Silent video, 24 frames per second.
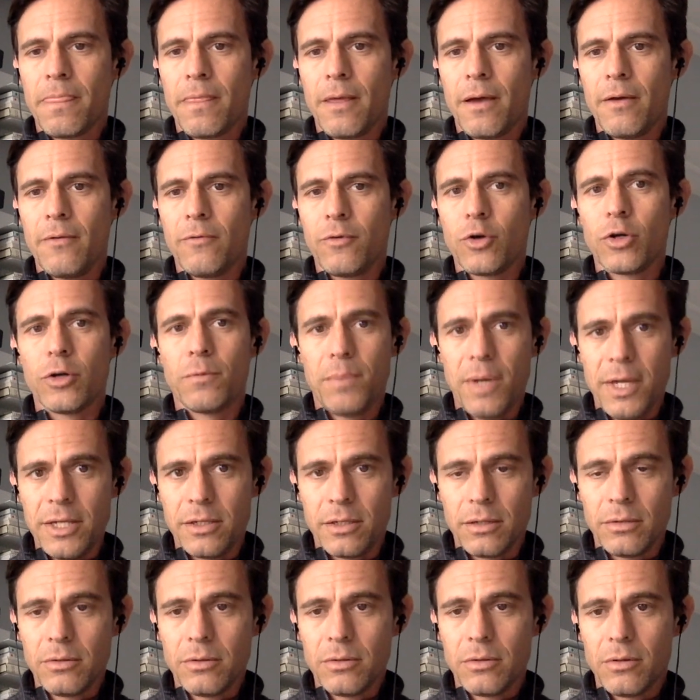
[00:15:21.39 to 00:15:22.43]
of good
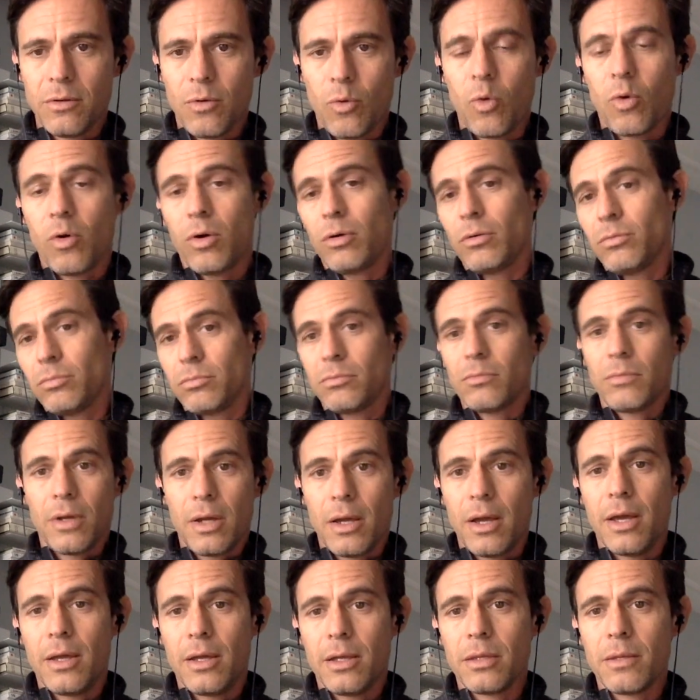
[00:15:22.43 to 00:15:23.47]
opinion. Or,
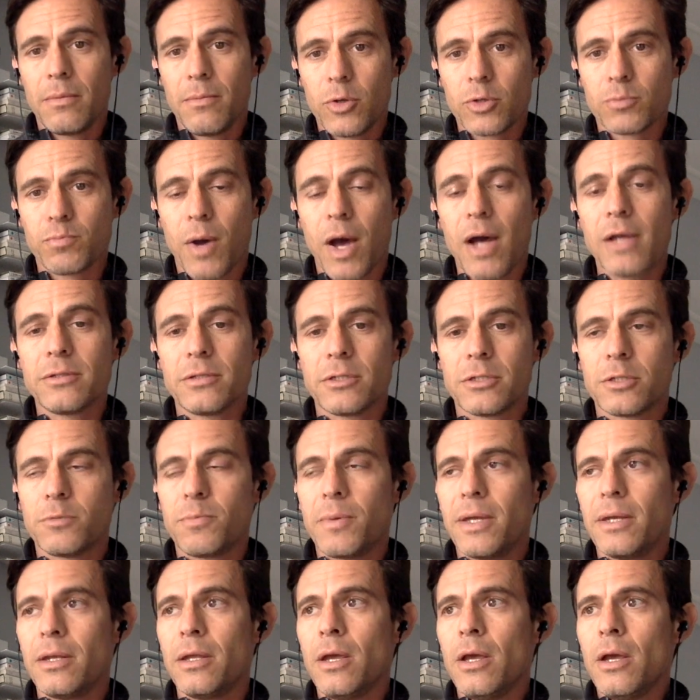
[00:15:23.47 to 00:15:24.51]
in the most positive
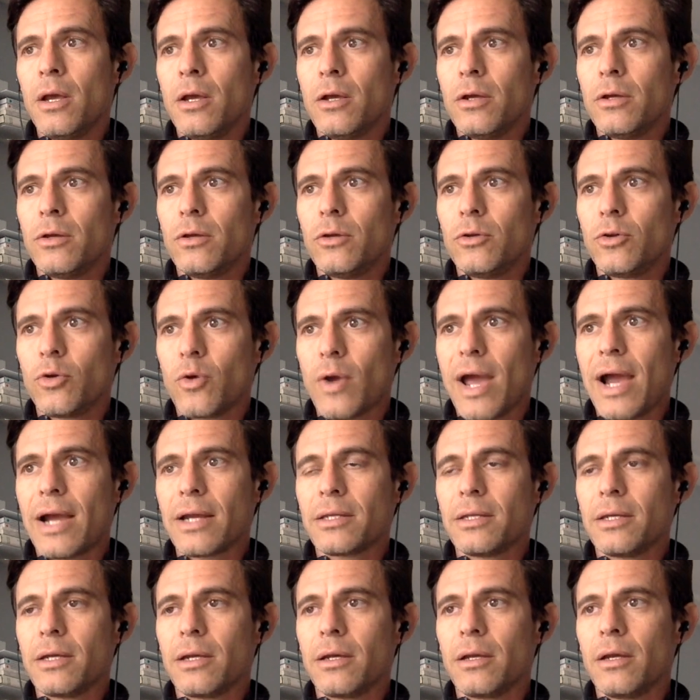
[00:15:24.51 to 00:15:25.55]
spin, you're
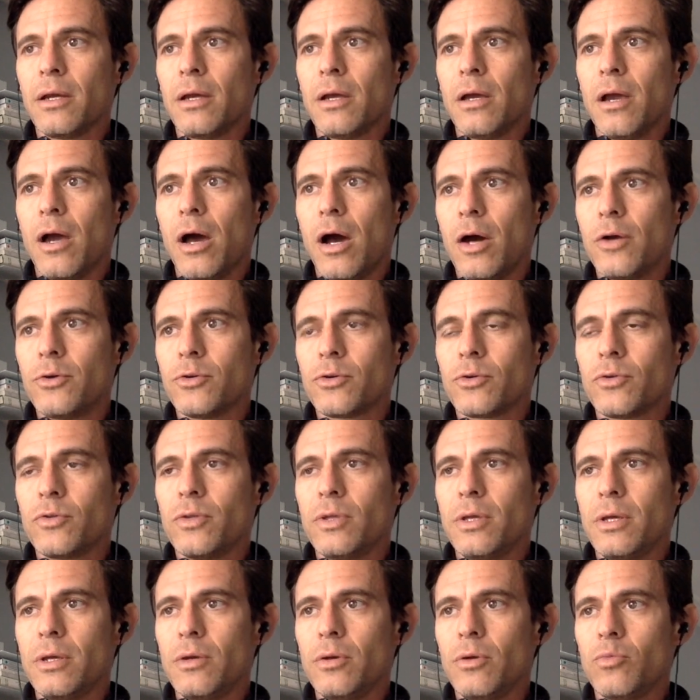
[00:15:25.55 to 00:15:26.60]
acting under
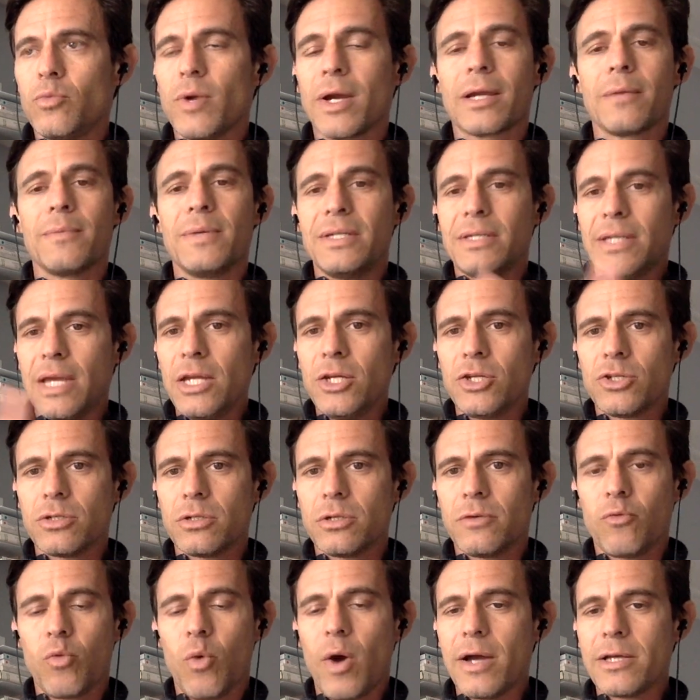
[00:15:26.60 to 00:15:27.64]
the recommendation
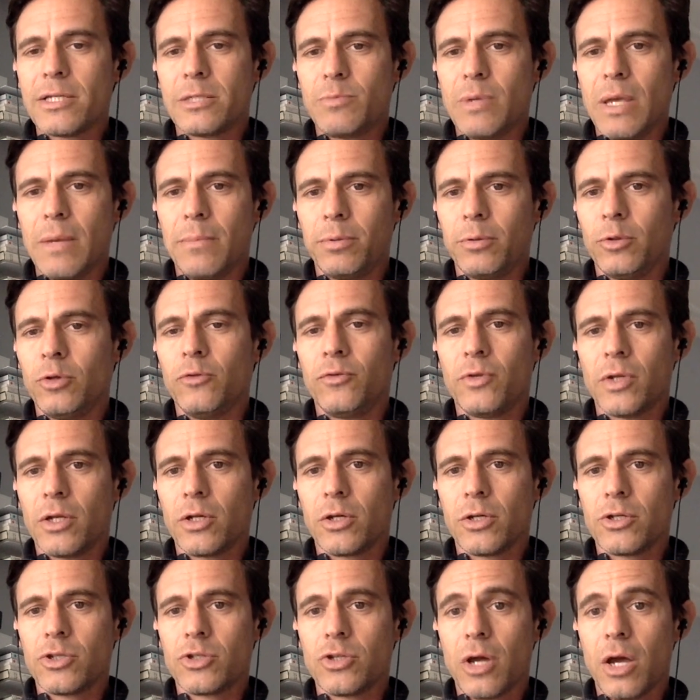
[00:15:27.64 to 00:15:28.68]
of wise people who've done a
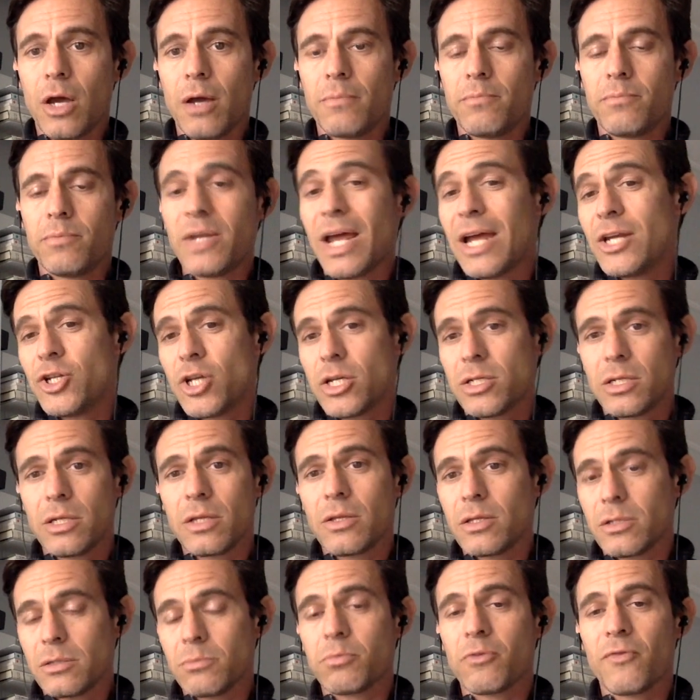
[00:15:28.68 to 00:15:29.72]
good job digesting
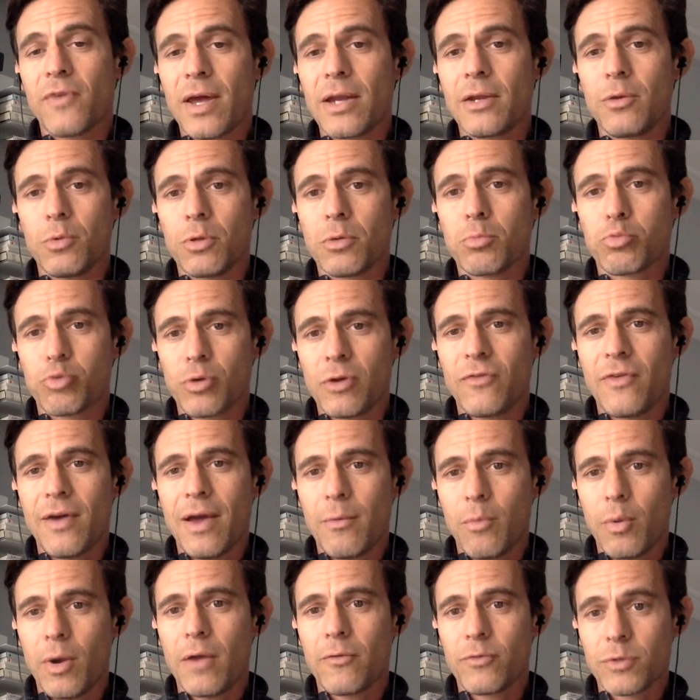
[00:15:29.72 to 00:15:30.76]
this and providing the
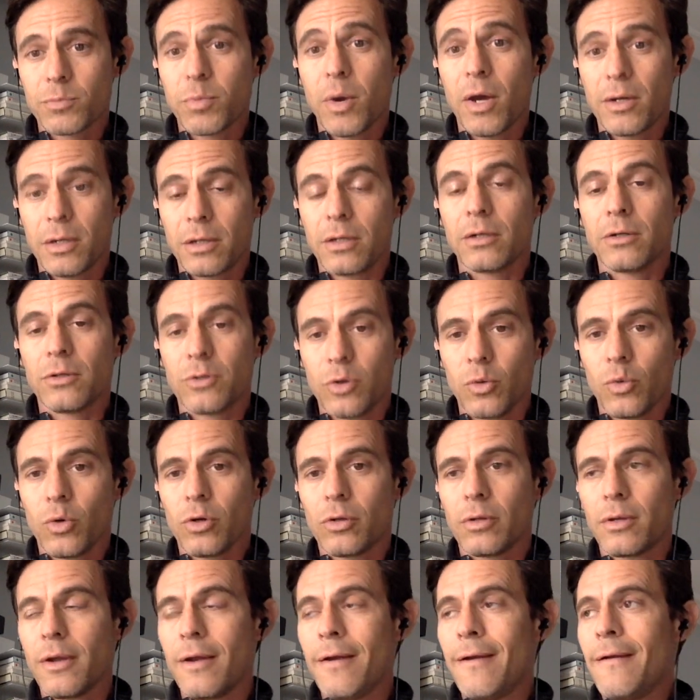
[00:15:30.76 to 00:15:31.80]
prefab way of responding to the
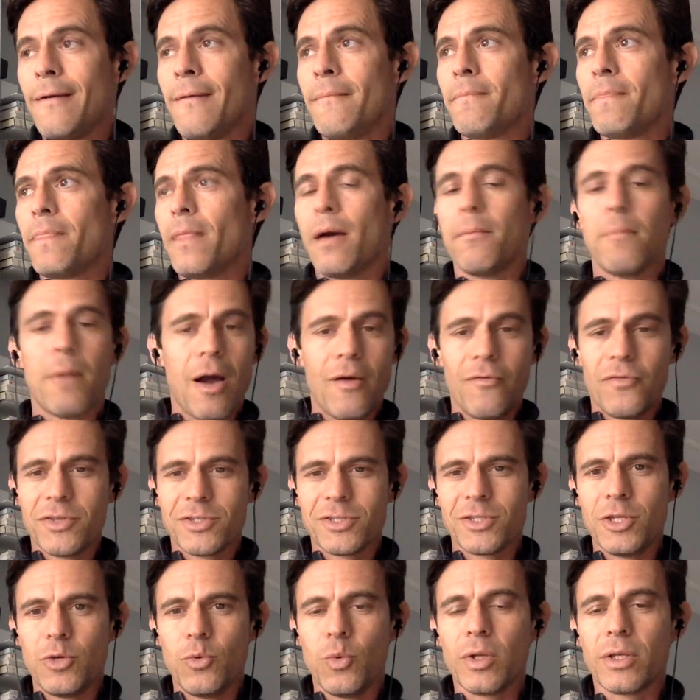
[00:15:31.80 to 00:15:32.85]
world. Um,
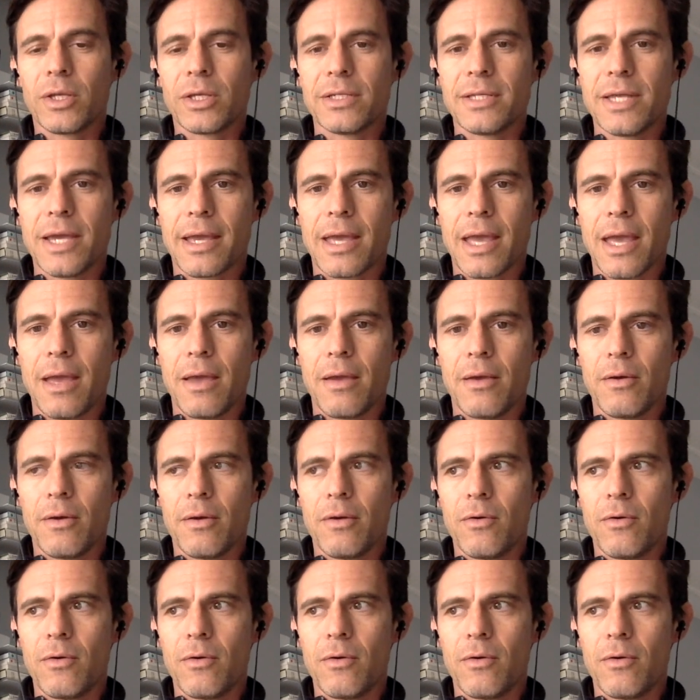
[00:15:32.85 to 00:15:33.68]
obviously, one can take a